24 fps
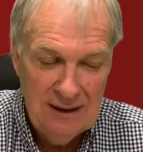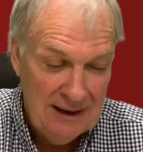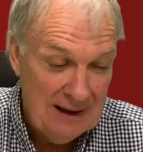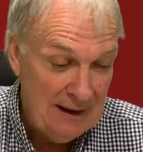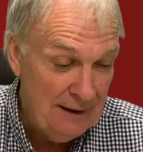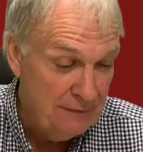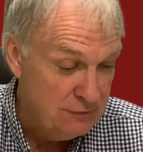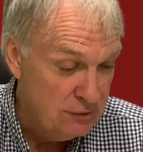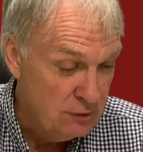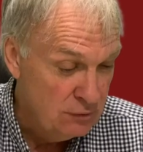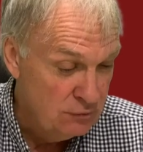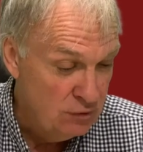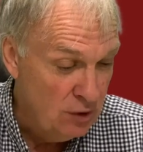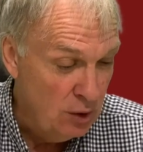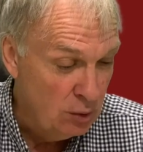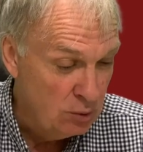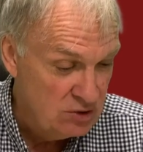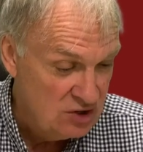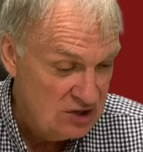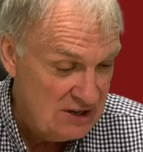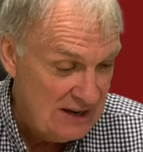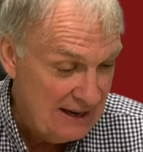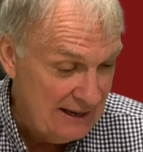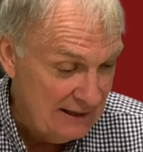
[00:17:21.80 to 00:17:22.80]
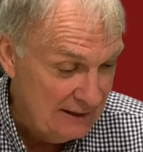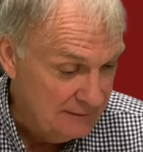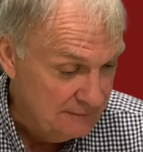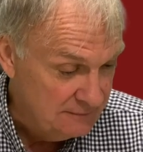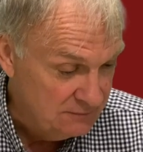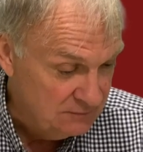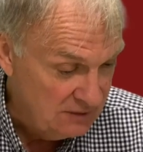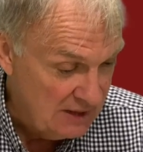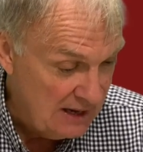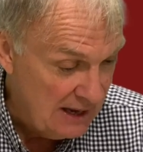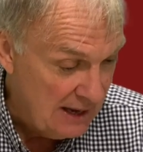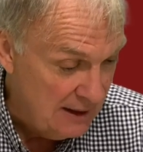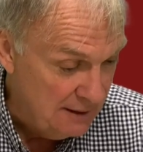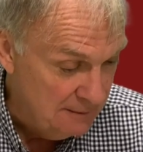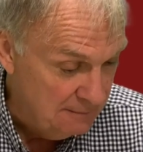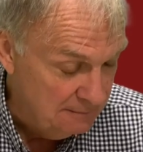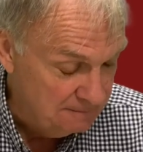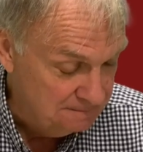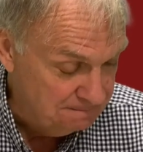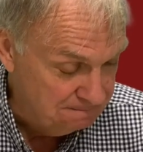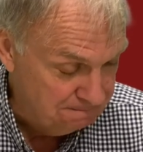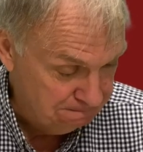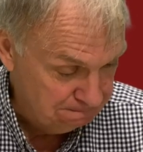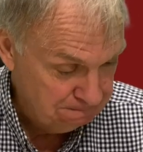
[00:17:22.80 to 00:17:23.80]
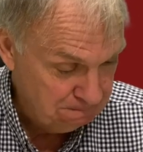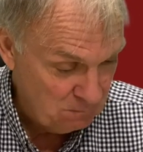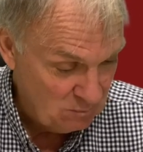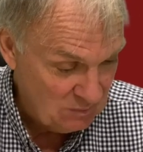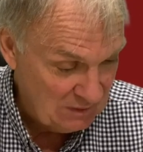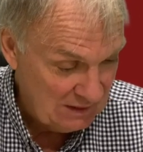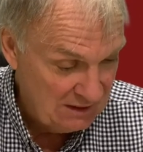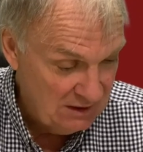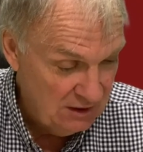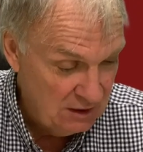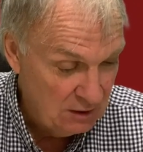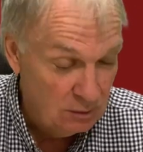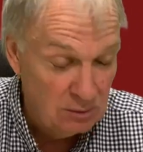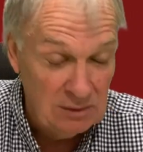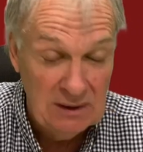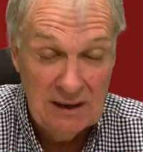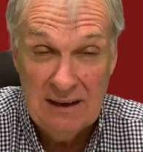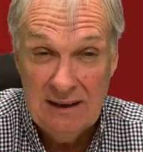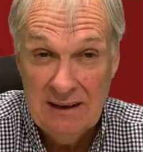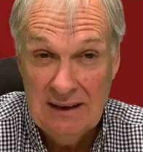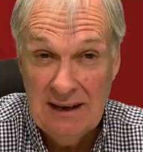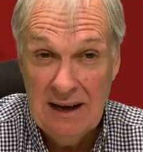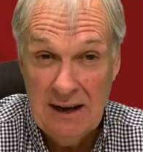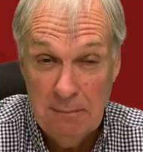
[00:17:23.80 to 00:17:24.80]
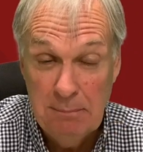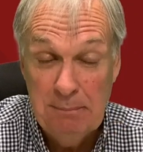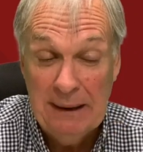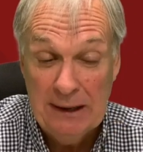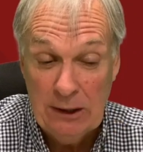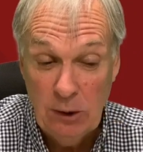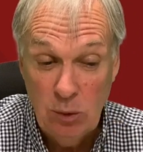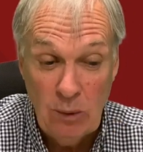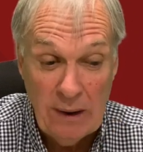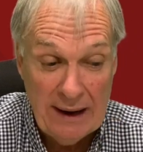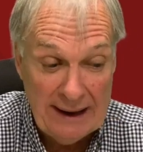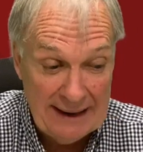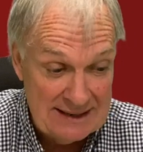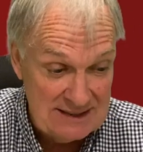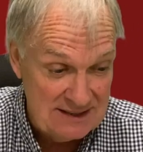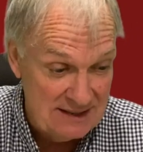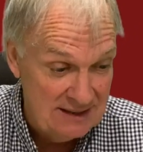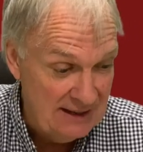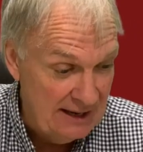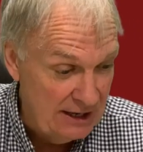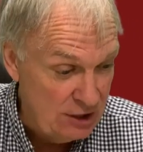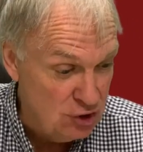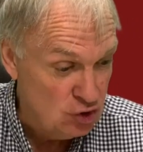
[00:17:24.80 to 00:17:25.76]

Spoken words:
have to rotate, in a big way, isn't it?